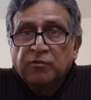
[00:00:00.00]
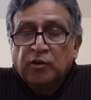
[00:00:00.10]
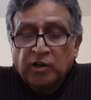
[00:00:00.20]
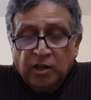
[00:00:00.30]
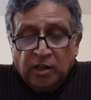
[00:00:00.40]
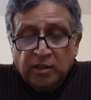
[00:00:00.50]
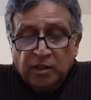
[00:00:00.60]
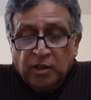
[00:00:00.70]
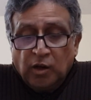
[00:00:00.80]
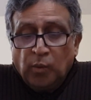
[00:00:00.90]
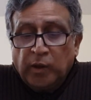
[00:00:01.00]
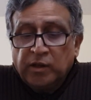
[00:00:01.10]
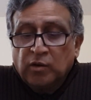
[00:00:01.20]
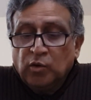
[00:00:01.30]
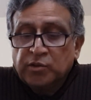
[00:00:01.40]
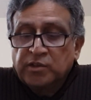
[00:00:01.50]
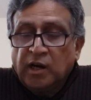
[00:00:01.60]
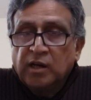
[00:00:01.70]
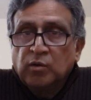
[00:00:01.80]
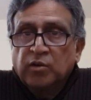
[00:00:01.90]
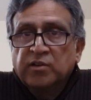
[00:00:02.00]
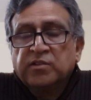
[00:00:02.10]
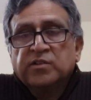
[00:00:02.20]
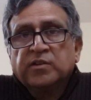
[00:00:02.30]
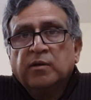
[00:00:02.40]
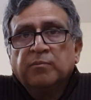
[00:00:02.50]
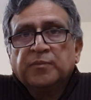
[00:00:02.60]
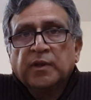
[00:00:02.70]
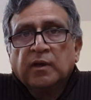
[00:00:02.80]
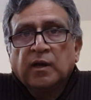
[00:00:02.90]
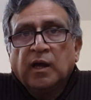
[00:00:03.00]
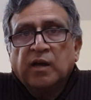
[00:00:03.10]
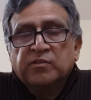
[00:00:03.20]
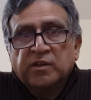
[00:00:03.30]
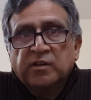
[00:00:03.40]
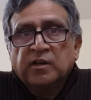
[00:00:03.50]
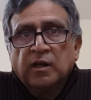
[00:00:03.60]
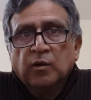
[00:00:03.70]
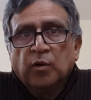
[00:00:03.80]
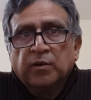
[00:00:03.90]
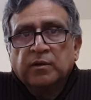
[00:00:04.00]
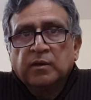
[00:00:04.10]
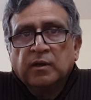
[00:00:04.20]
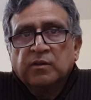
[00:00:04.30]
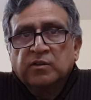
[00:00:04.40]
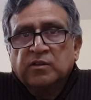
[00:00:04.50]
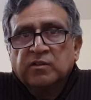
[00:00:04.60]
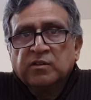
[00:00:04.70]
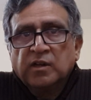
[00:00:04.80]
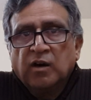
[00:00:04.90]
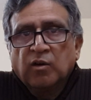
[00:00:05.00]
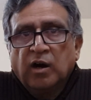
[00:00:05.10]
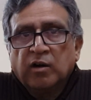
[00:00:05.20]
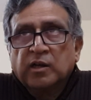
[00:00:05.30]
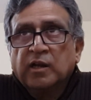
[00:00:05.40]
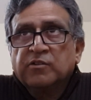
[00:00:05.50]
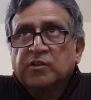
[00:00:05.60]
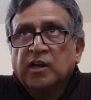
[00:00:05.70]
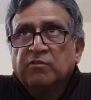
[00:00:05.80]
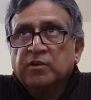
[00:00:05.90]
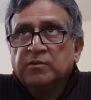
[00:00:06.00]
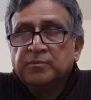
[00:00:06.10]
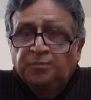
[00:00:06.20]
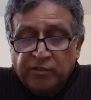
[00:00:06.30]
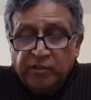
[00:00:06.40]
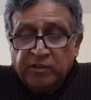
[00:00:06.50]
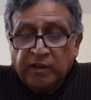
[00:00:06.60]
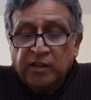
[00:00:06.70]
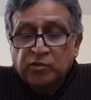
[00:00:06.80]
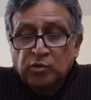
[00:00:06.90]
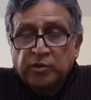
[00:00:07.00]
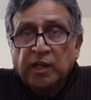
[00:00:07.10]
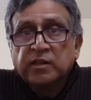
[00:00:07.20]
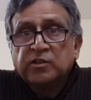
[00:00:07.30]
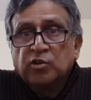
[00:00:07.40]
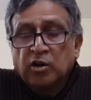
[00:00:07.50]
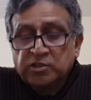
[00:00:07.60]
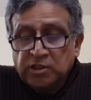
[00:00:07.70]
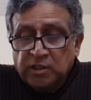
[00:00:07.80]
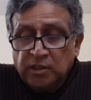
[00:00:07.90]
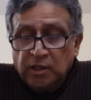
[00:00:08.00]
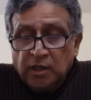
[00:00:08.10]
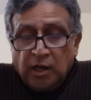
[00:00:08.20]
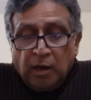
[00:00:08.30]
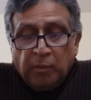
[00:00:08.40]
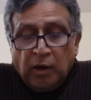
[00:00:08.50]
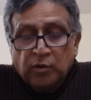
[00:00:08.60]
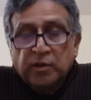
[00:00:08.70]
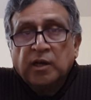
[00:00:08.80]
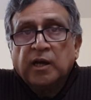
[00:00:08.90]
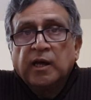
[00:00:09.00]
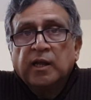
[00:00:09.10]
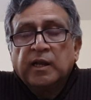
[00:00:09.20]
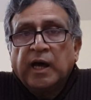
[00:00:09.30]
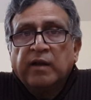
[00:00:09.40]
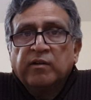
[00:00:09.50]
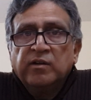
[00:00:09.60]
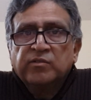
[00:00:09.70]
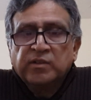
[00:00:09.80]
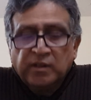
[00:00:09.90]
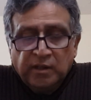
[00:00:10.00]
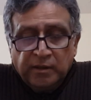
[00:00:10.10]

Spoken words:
for her when the Coast Guard notices him exiting alone. So this is how God can save. Catherine tries to tell the doctor about Larry's